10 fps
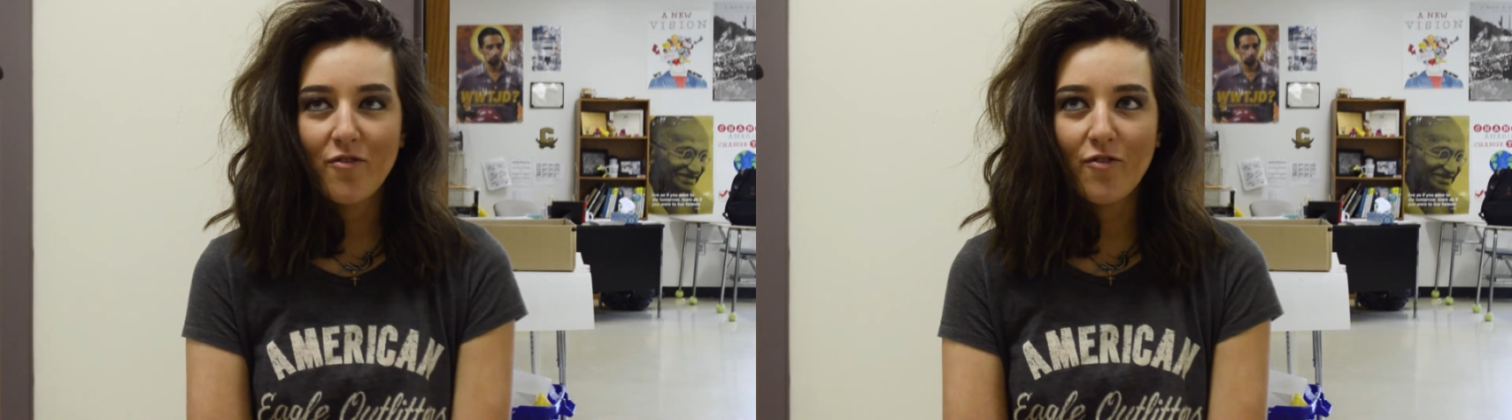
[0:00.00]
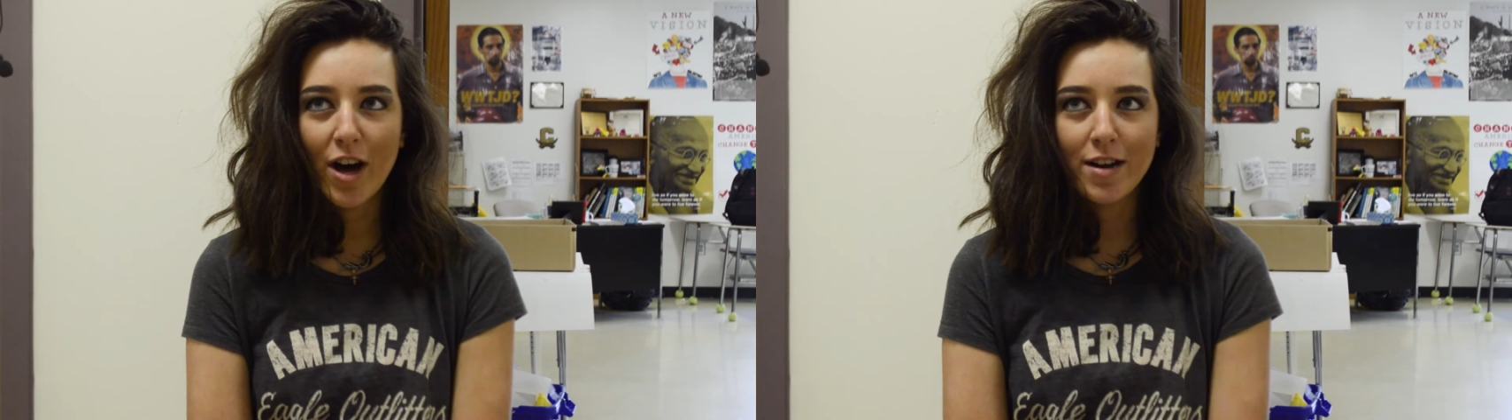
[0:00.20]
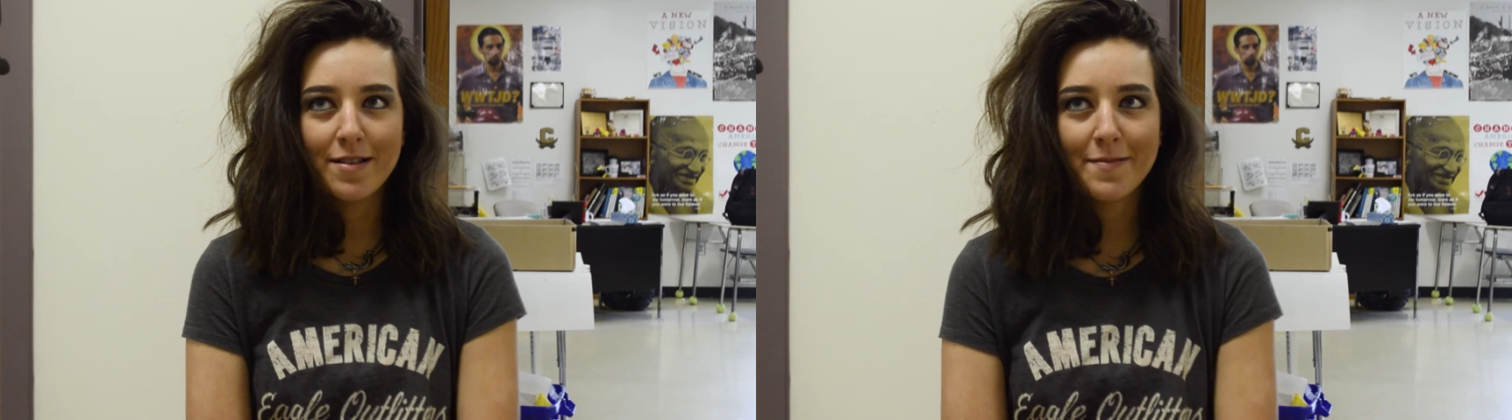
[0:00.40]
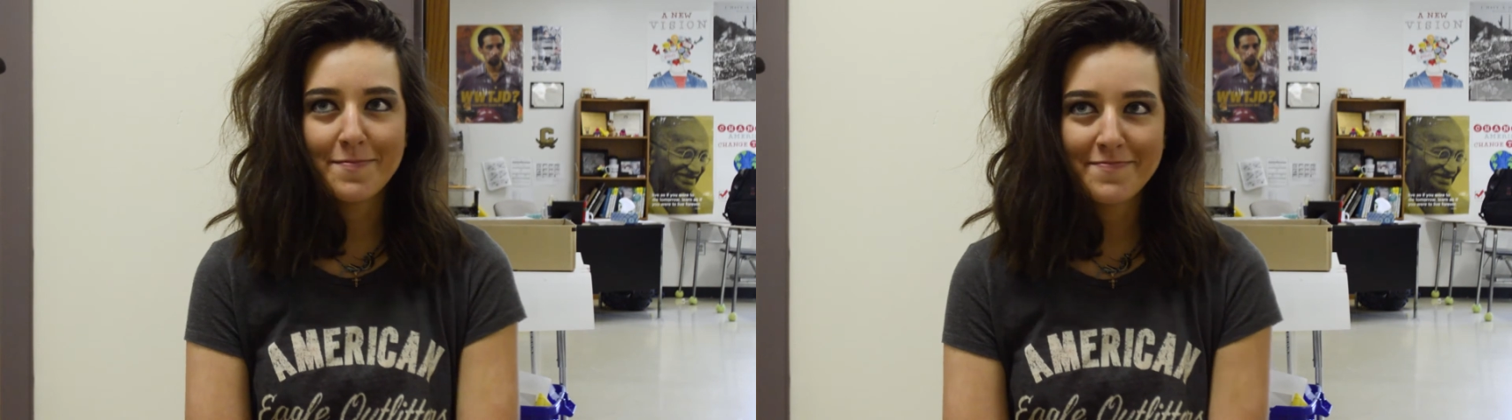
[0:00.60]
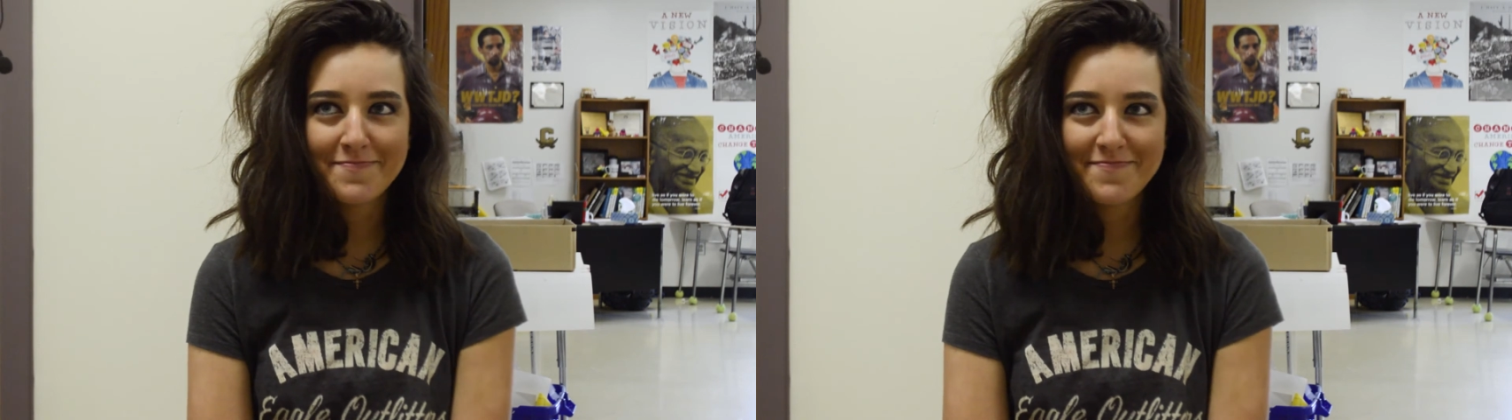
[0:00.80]
fun.
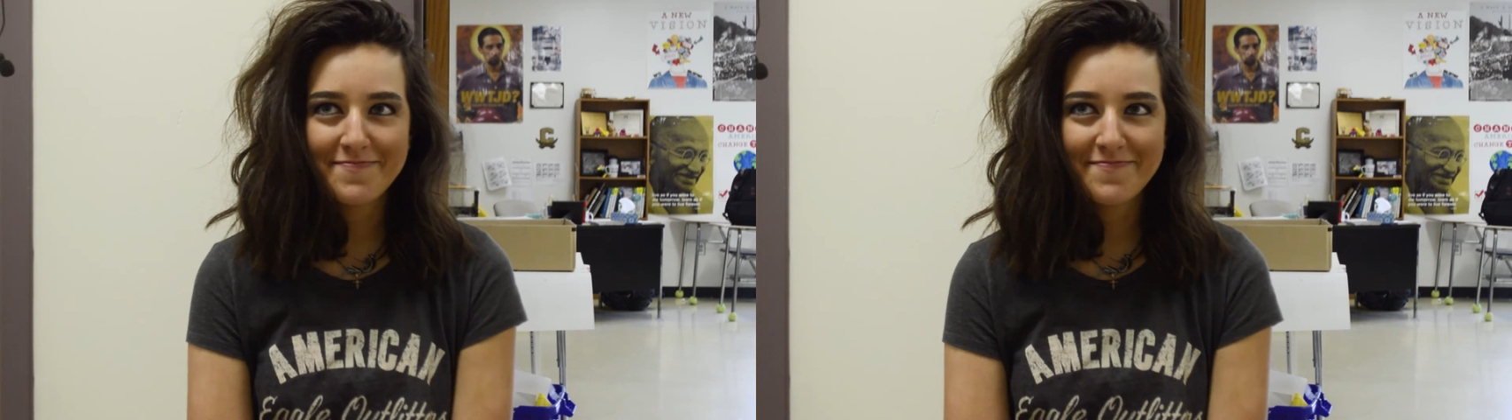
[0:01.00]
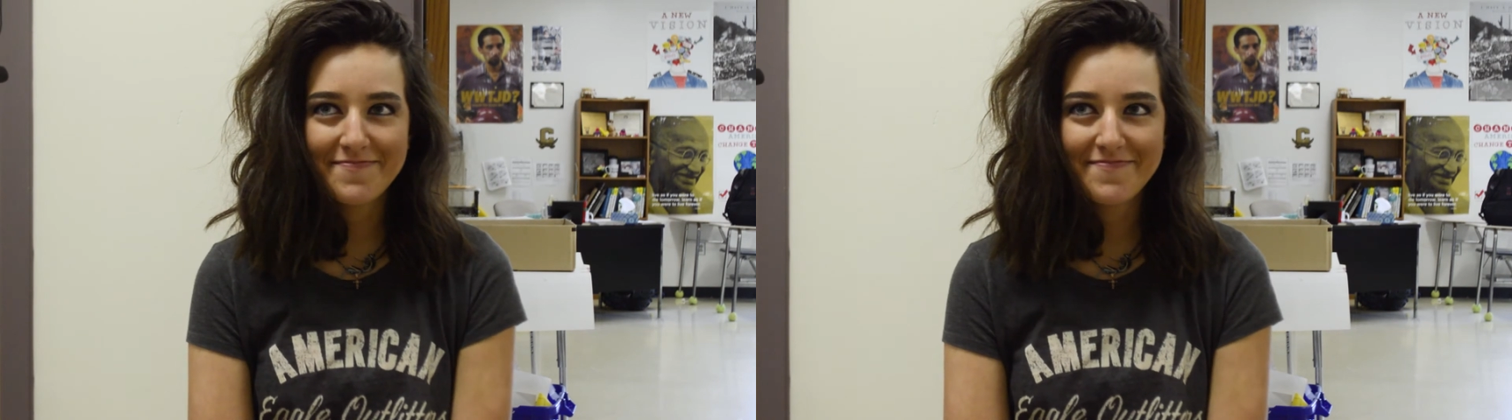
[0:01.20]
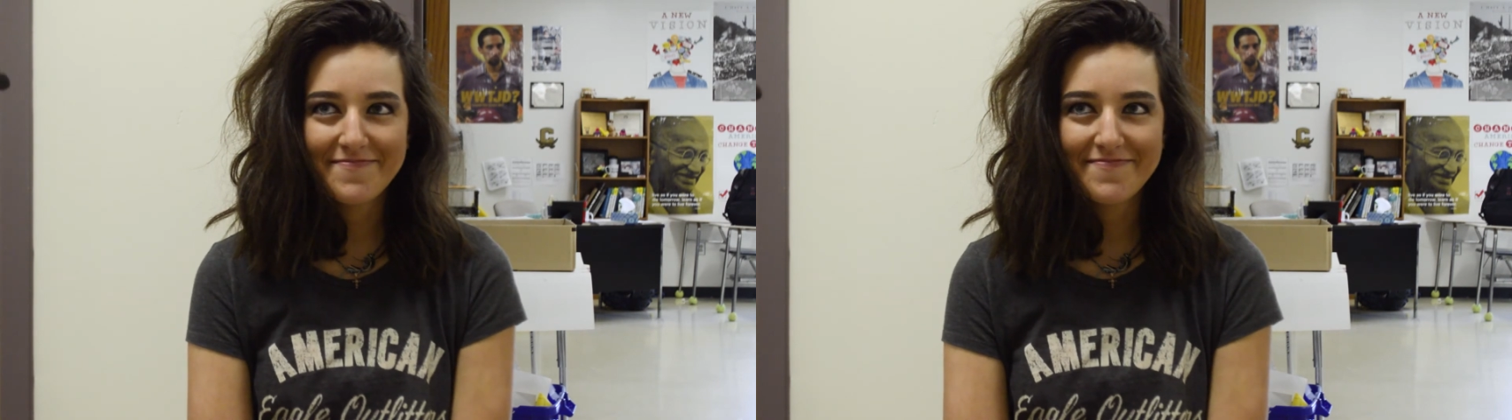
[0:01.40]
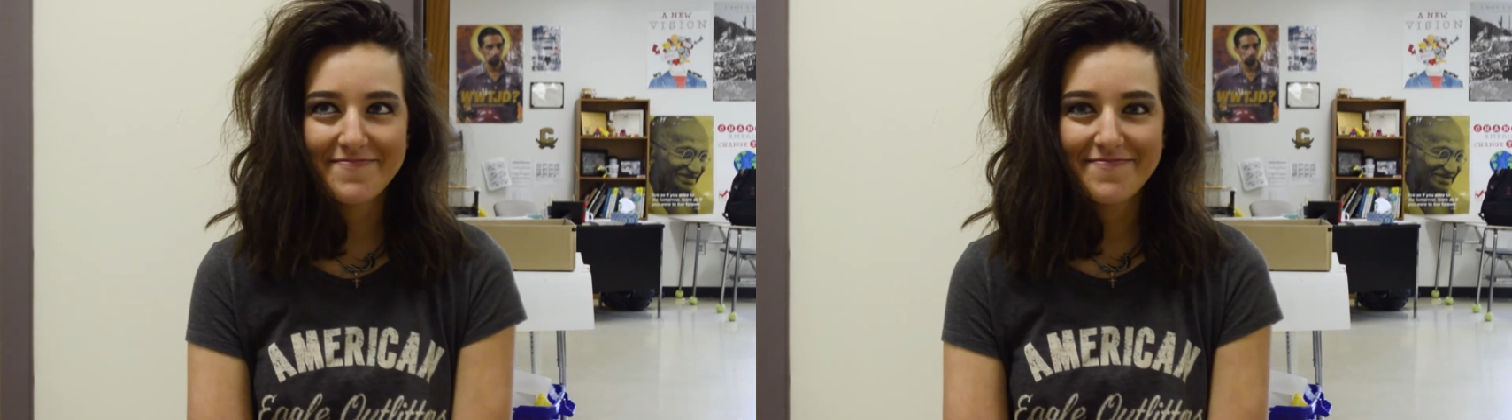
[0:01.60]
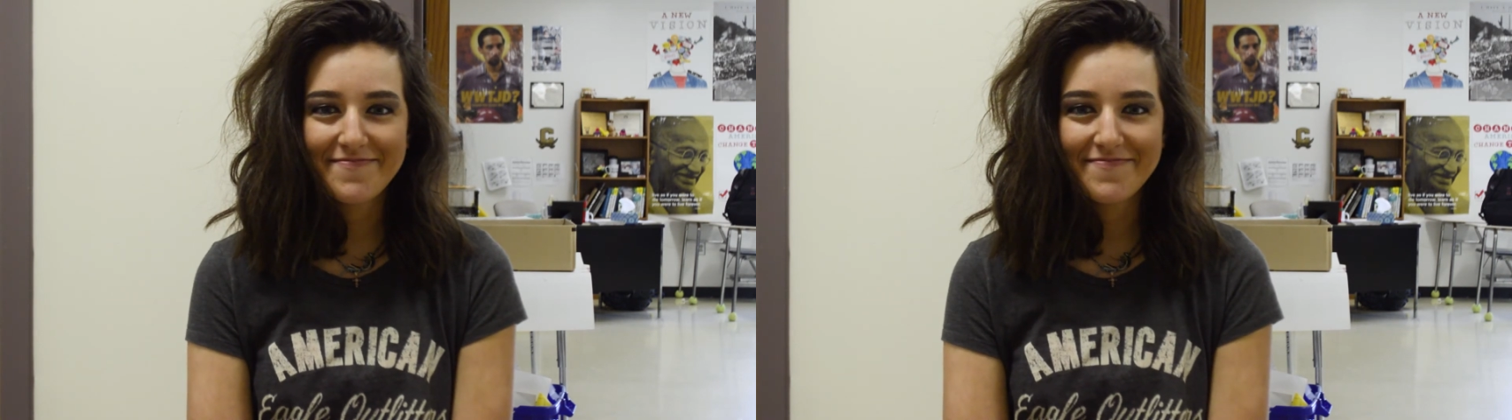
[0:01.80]
Repeat the
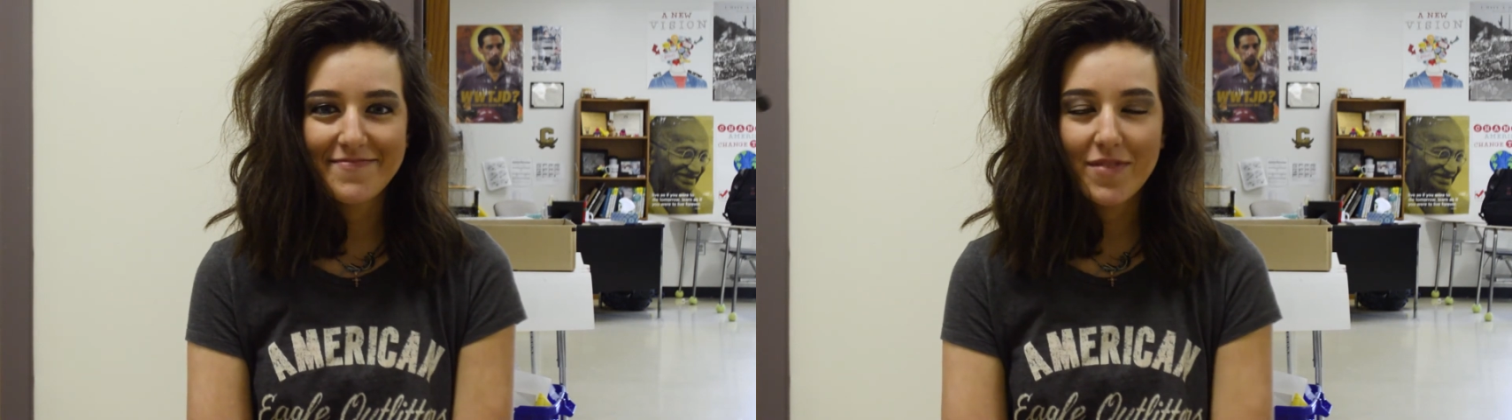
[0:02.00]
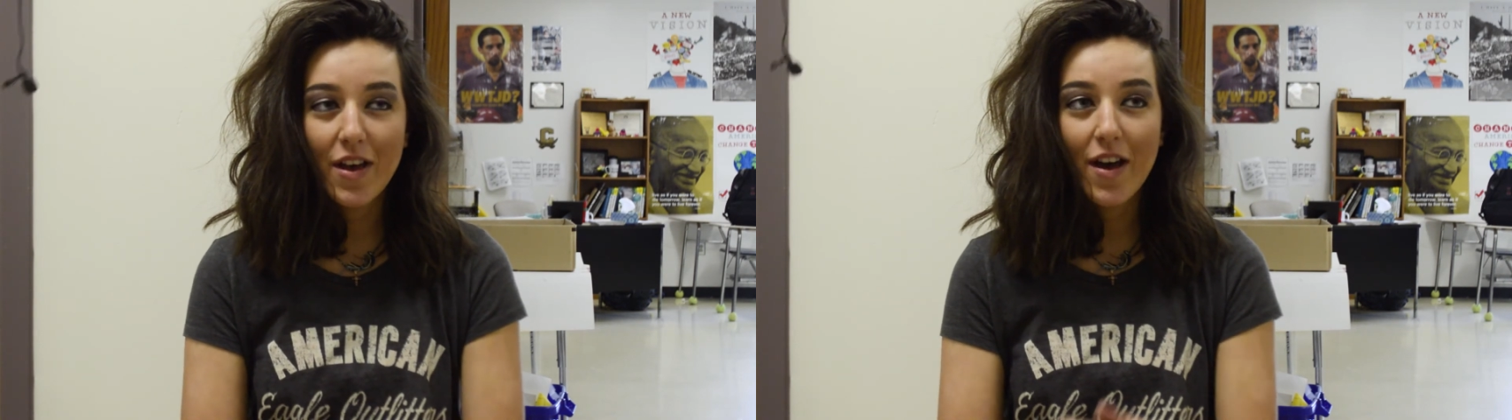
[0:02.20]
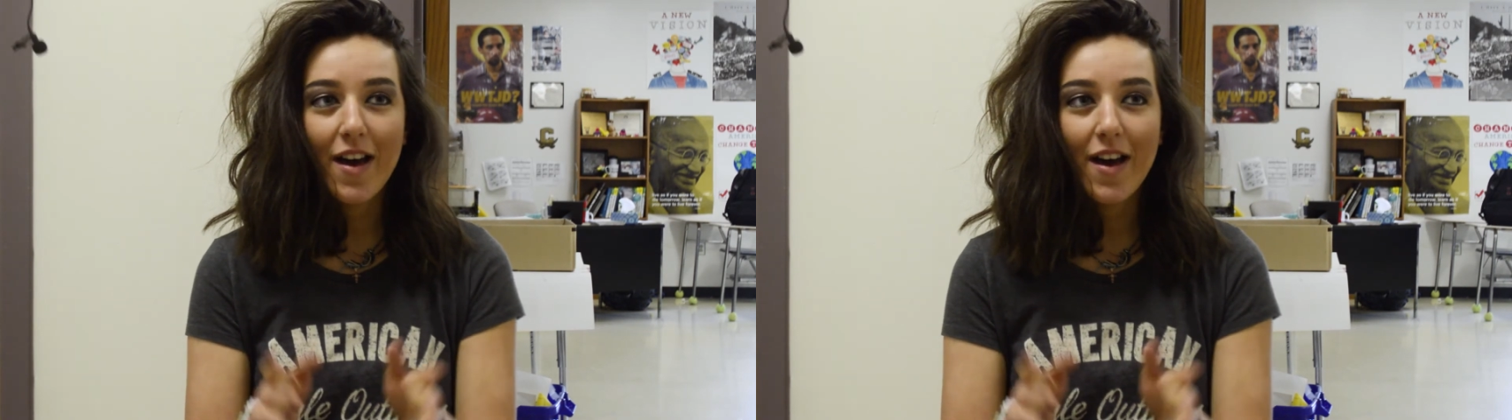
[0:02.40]
question, please.